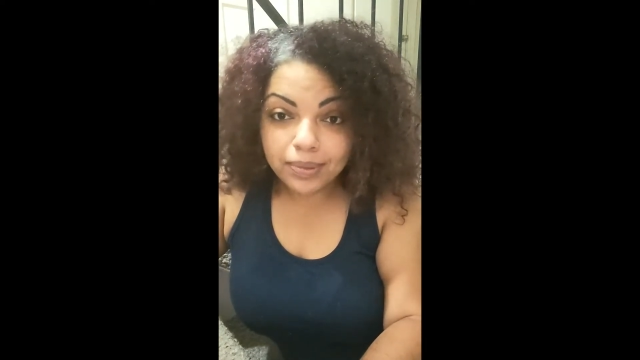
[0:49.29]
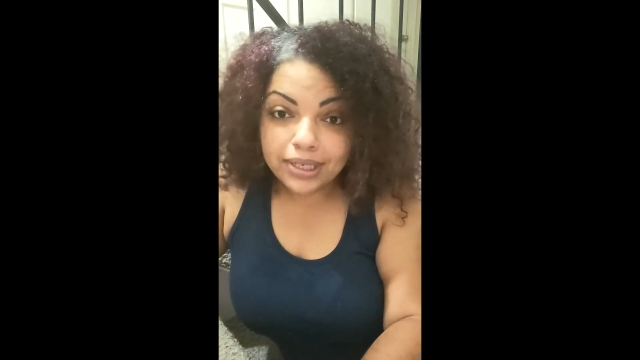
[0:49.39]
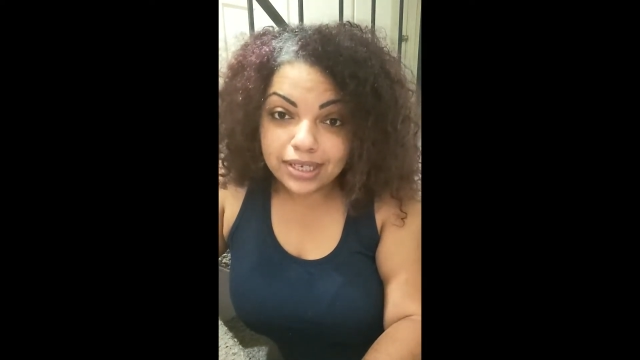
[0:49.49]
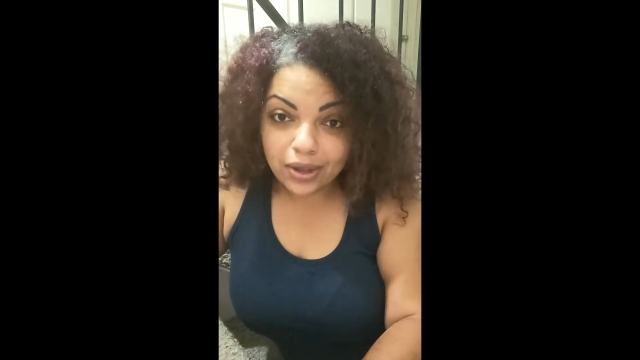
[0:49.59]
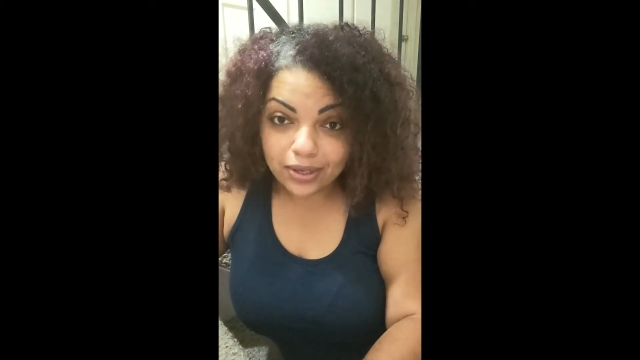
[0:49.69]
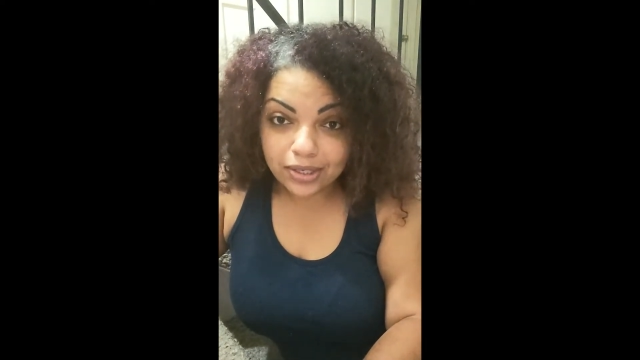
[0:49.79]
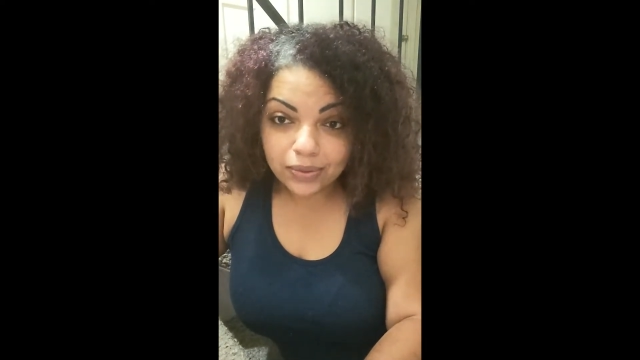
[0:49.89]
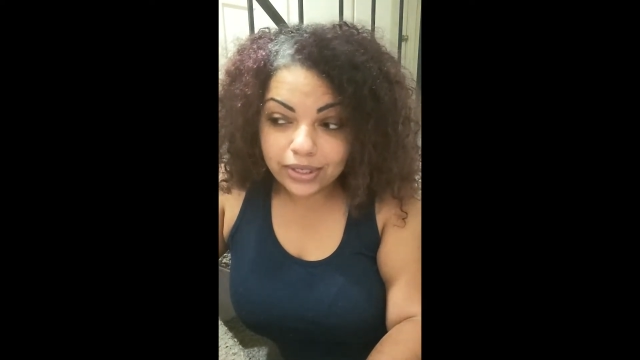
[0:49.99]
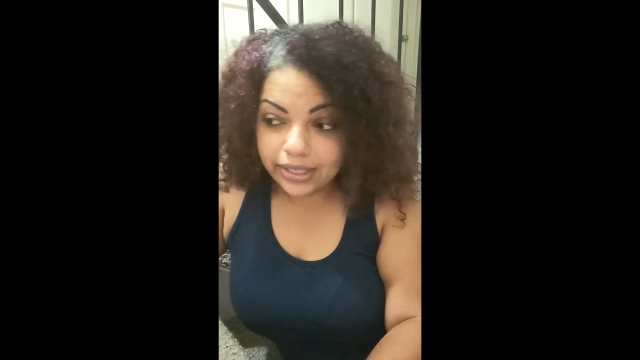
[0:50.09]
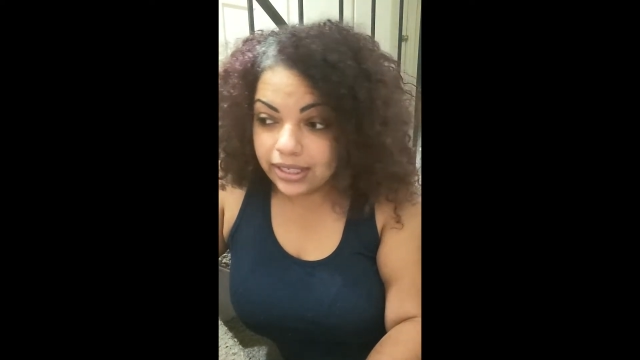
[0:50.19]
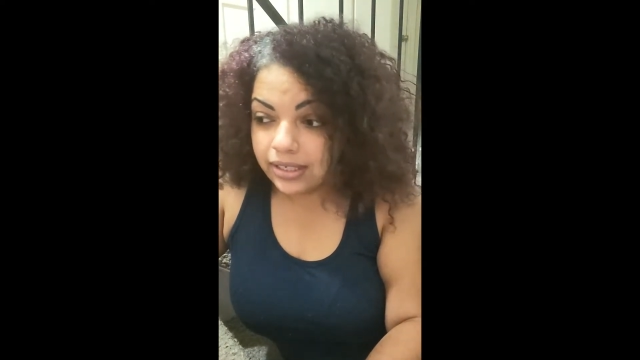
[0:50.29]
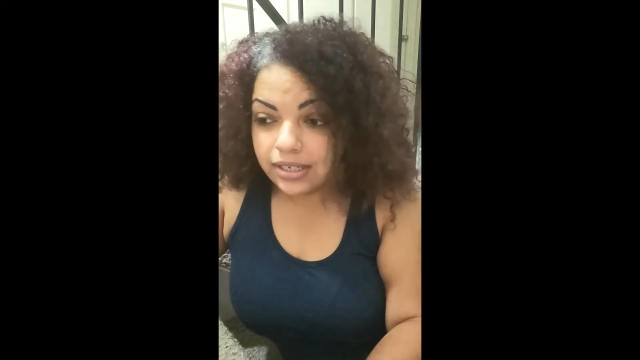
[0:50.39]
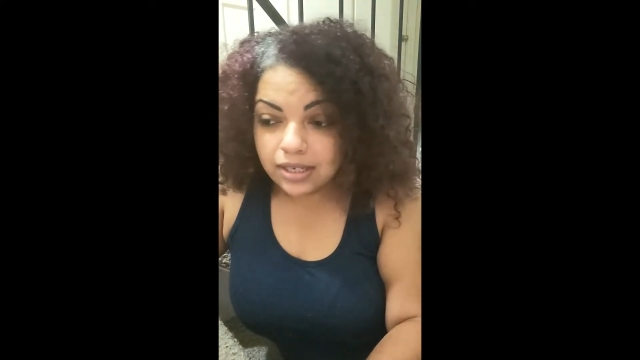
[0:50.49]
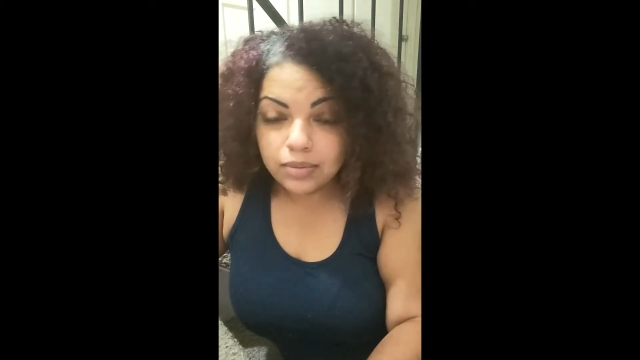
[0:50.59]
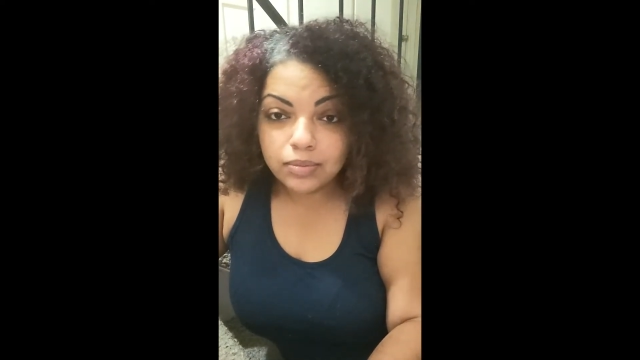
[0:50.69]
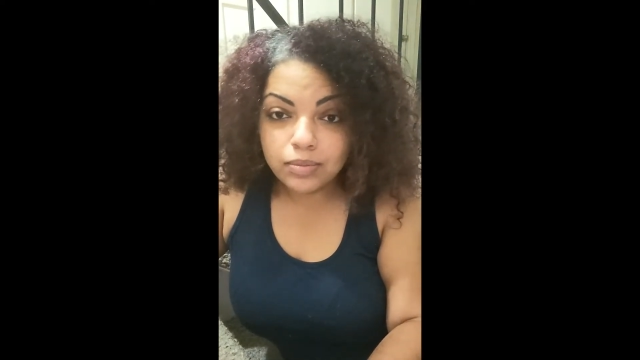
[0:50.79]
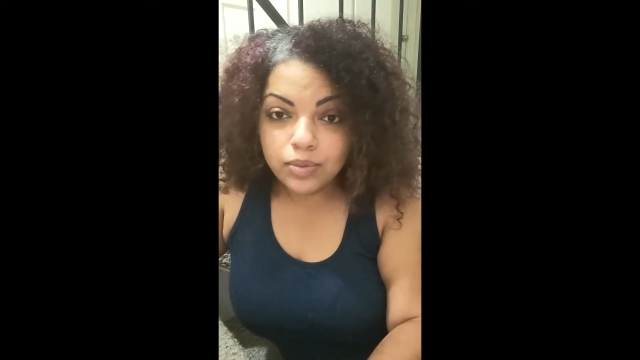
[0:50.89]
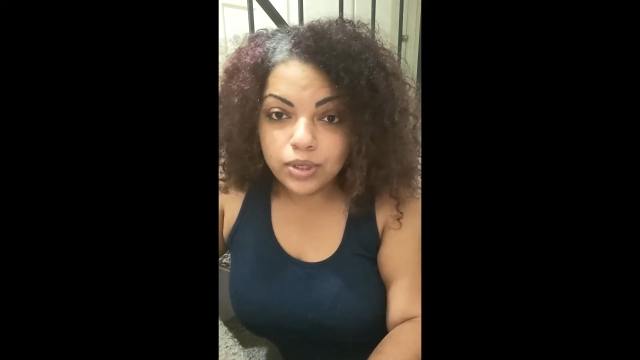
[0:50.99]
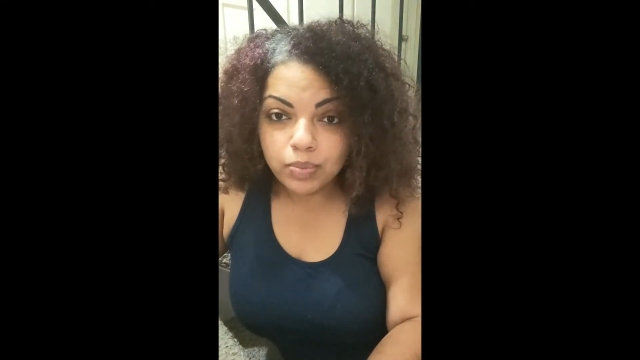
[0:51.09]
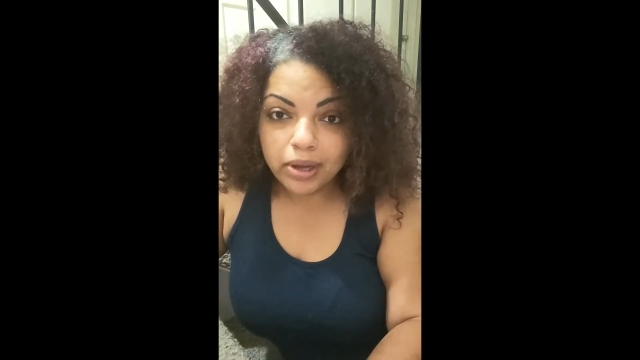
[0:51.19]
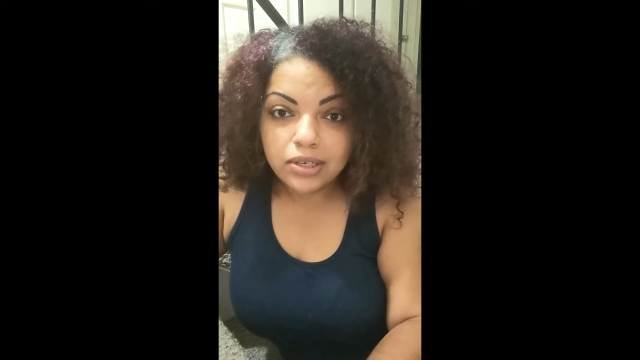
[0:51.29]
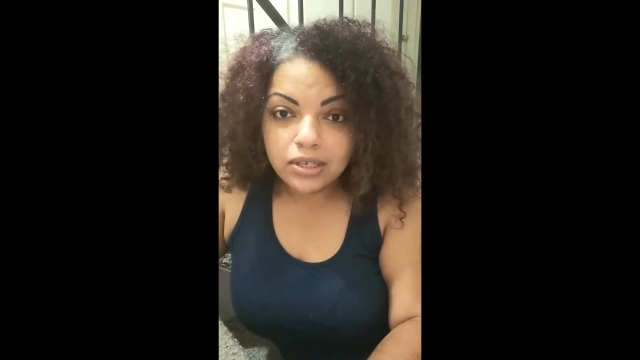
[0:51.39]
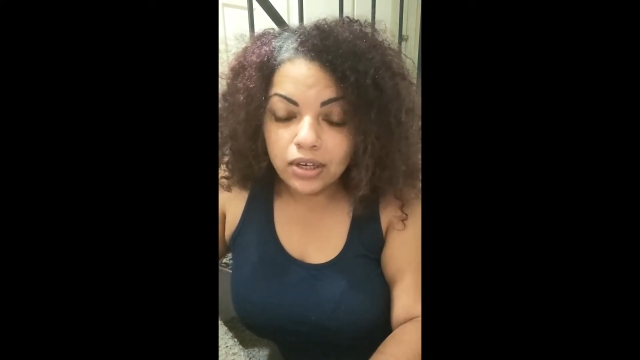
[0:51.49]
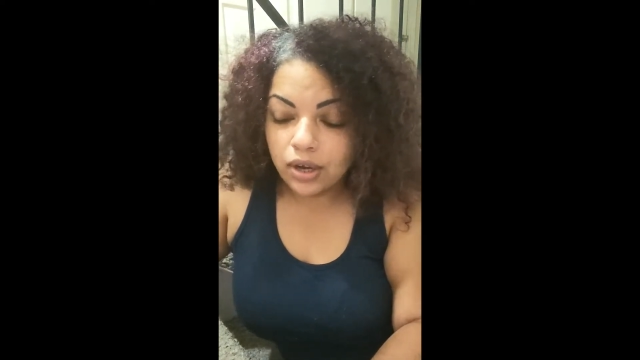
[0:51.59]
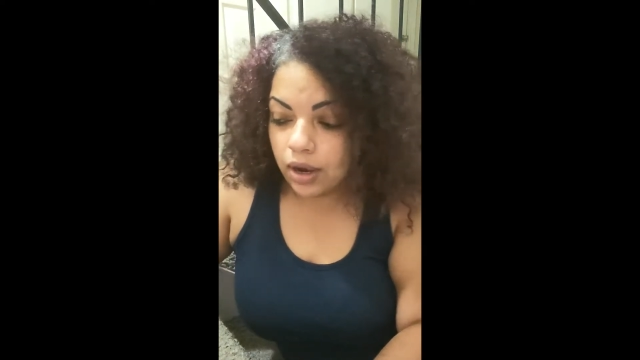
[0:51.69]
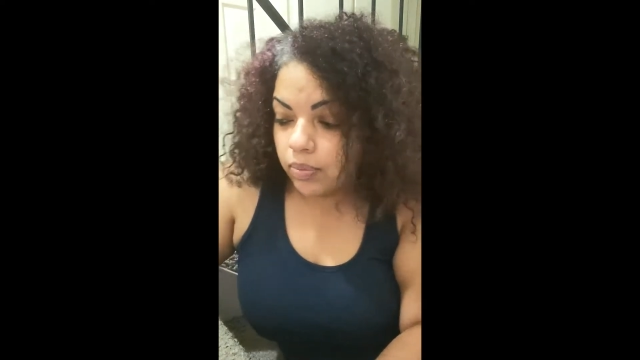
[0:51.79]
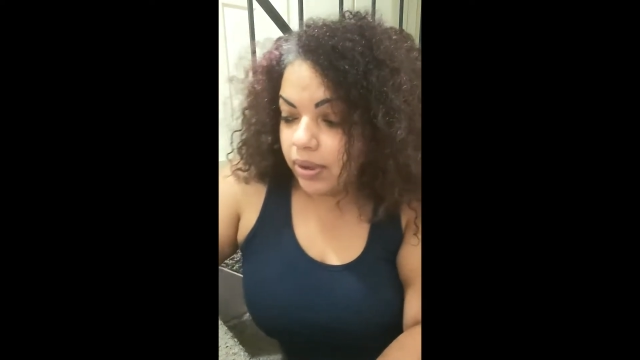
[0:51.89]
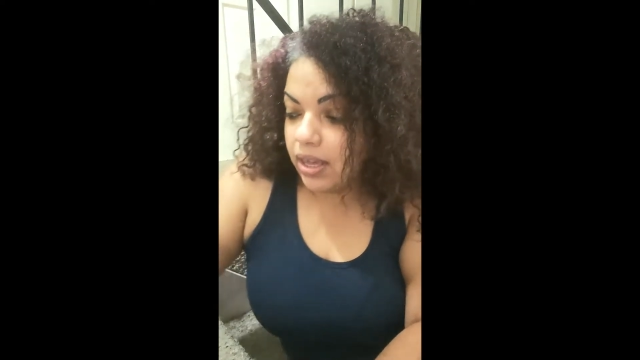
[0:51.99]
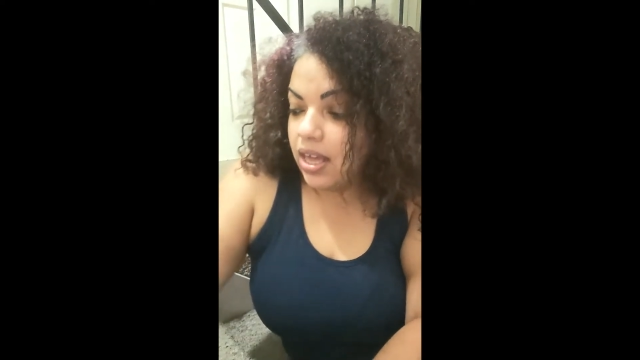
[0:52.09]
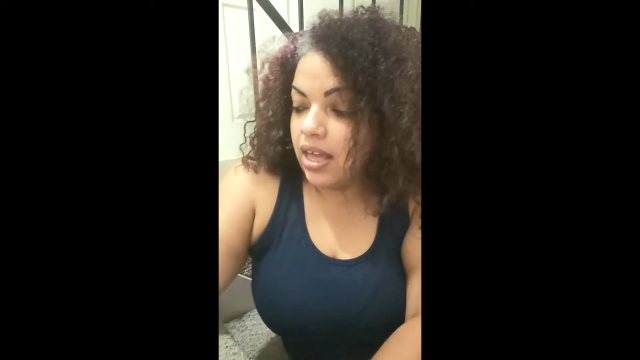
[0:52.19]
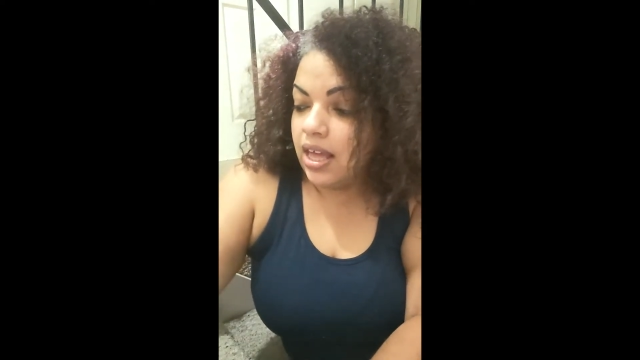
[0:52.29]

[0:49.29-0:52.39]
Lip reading: because I also cleaned some spots in the carpet.